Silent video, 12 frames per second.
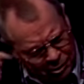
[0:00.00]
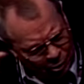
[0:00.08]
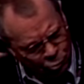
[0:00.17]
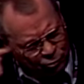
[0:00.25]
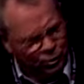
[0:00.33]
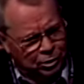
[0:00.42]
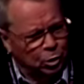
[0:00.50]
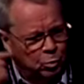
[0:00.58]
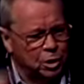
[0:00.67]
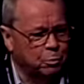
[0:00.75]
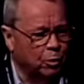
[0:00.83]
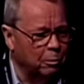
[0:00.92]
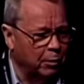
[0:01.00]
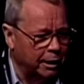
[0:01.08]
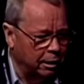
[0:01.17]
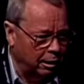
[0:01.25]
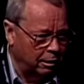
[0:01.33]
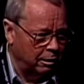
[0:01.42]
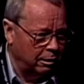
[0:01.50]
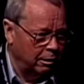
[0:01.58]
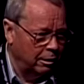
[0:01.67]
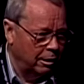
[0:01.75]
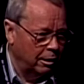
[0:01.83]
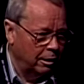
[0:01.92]
I felt the whisper in my ear.
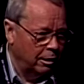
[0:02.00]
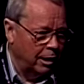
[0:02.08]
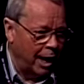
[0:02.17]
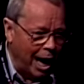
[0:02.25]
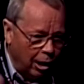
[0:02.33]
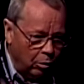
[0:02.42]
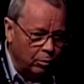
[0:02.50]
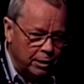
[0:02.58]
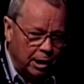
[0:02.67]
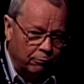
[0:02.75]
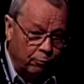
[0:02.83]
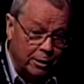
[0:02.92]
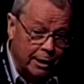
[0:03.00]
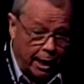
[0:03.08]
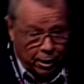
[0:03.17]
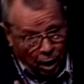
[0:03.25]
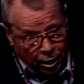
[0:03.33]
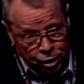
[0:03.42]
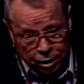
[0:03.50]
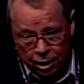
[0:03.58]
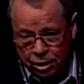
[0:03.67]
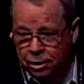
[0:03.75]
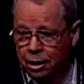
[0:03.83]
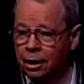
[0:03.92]
Hallow the everyday, not
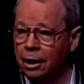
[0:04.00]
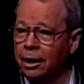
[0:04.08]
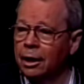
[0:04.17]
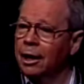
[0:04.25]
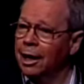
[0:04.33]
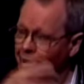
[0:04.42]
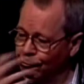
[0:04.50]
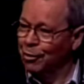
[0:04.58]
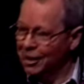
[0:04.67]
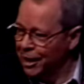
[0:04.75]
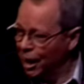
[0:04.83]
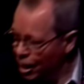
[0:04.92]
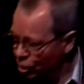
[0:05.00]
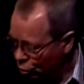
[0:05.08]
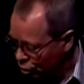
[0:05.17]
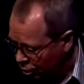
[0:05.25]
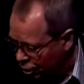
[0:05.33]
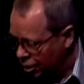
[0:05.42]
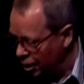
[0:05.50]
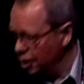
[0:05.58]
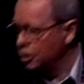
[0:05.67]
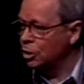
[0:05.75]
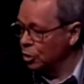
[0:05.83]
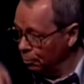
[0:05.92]
just every day you should
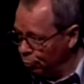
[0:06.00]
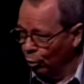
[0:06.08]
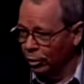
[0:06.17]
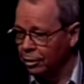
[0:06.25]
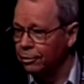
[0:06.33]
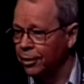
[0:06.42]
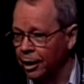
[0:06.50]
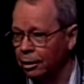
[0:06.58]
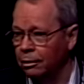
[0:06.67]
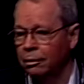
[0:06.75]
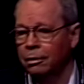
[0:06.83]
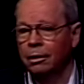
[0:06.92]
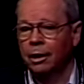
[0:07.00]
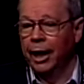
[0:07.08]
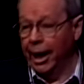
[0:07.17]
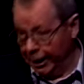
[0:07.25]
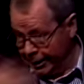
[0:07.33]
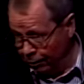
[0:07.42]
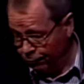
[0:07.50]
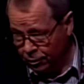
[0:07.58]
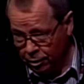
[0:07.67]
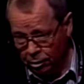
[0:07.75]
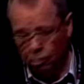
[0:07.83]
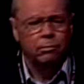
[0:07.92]
seize as an important thing and a gift
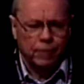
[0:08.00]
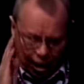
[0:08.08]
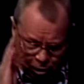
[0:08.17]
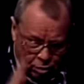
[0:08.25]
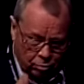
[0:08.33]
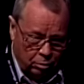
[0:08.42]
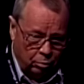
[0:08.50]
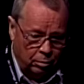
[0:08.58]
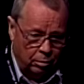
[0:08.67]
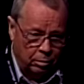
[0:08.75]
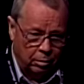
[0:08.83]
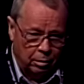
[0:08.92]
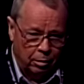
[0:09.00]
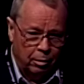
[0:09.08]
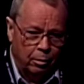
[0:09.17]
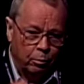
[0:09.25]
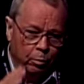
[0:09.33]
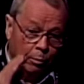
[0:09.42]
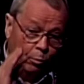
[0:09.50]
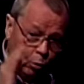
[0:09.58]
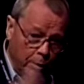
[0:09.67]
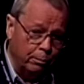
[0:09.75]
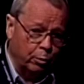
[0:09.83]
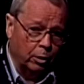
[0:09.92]
to you, that's true. But more
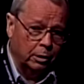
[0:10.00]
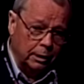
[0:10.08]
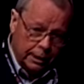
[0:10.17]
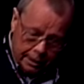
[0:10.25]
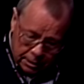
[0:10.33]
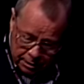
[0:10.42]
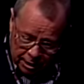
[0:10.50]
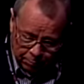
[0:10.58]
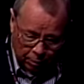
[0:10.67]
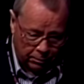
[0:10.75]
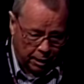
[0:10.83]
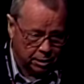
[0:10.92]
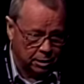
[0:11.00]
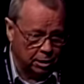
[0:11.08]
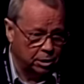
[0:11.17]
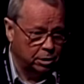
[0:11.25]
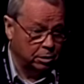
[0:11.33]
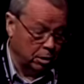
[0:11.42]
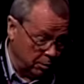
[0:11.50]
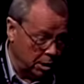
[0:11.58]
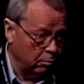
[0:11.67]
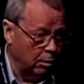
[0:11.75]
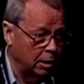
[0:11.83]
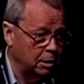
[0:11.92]
importantly, his deeper message to me
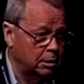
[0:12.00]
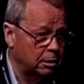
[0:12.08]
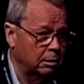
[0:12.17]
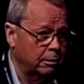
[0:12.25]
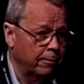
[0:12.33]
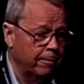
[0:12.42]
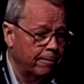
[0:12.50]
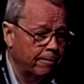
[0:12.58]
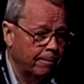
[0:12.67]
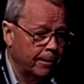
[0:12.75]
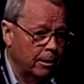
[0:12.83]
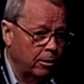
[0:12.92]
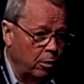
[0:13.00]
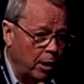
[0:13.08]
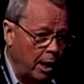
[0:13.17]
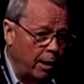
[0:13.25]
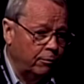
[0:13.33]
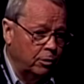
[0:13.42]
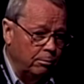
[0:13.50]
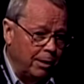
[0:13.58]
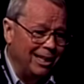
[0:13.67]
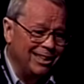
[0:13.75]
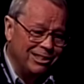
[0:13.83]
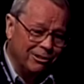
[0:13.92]
was, you have to make
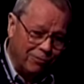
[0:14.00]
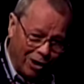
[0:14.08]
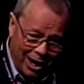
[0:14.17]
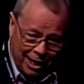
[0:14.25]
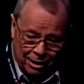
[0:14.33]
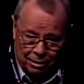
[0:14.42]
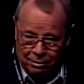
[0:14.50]
divine